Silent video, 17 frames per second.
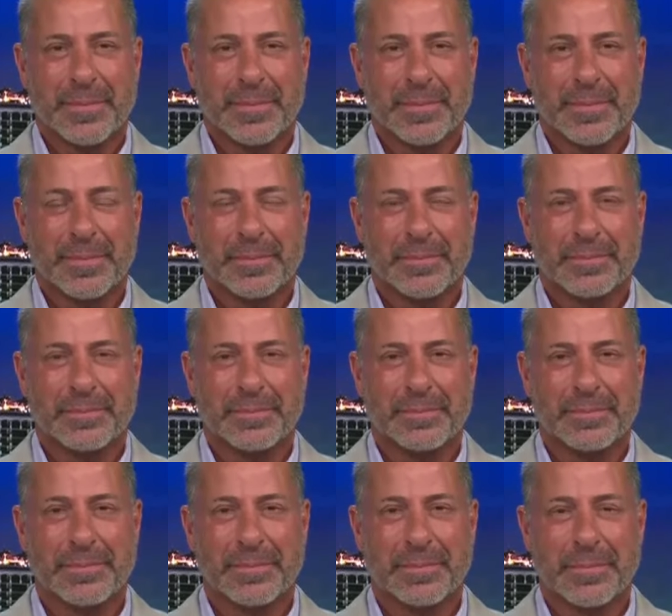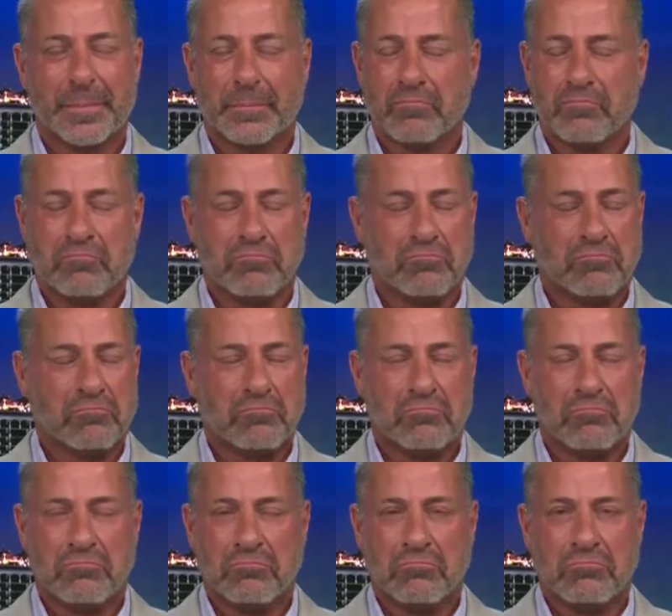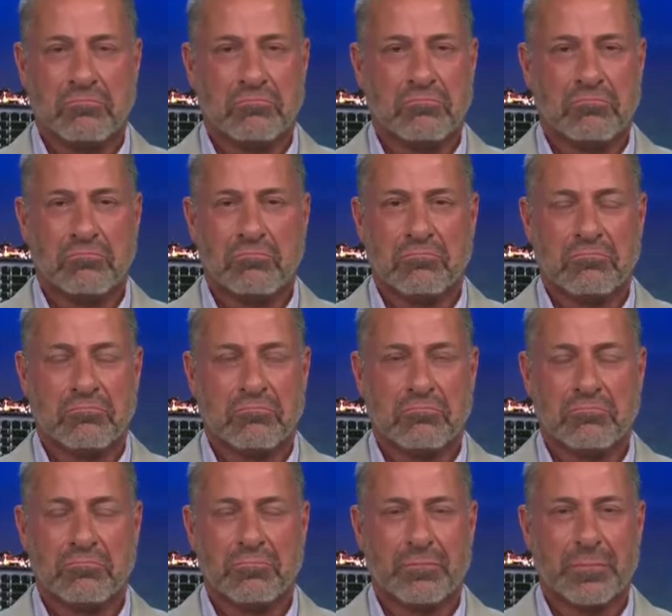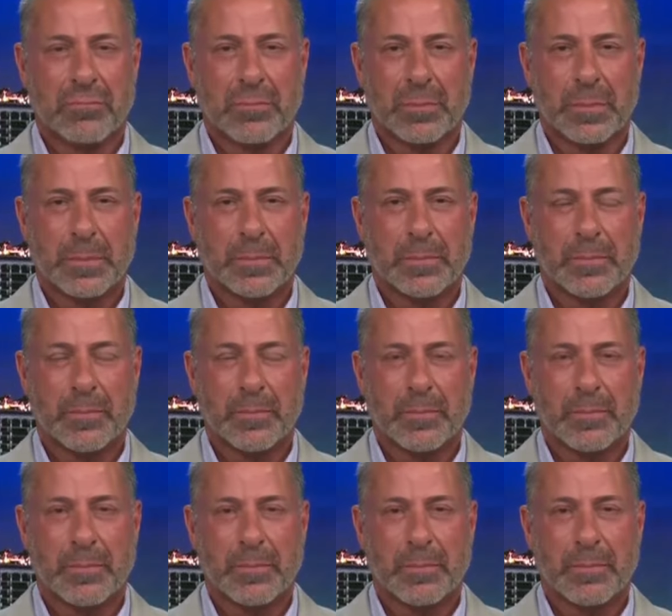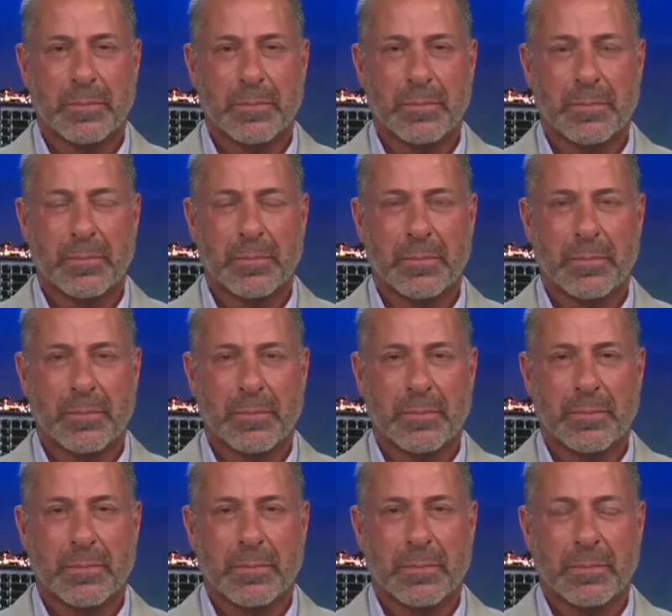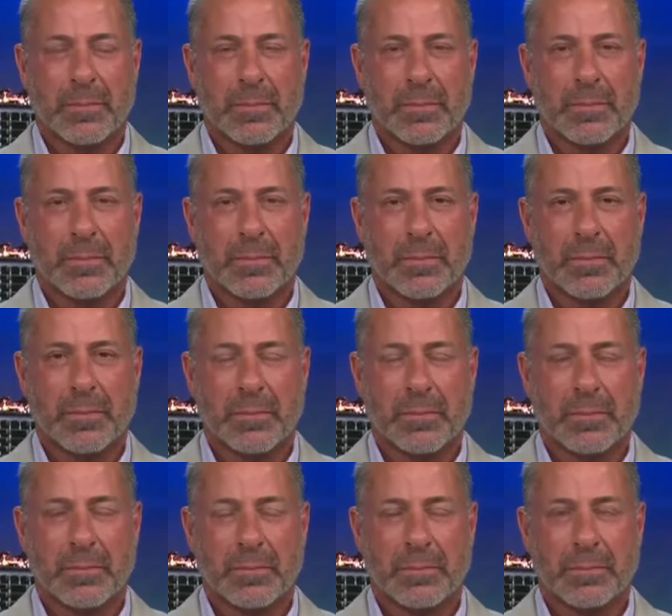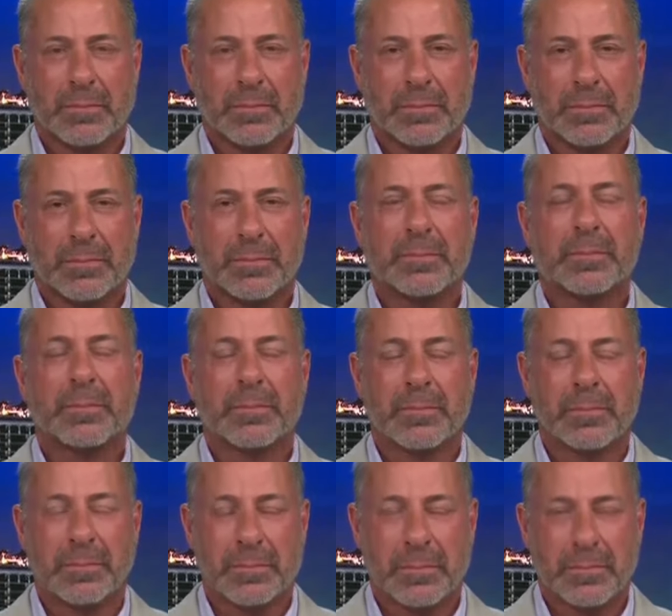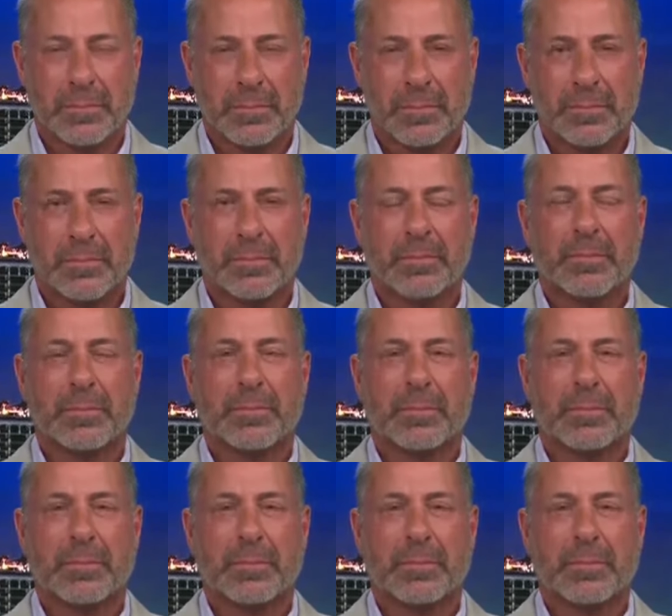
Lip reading: (silent)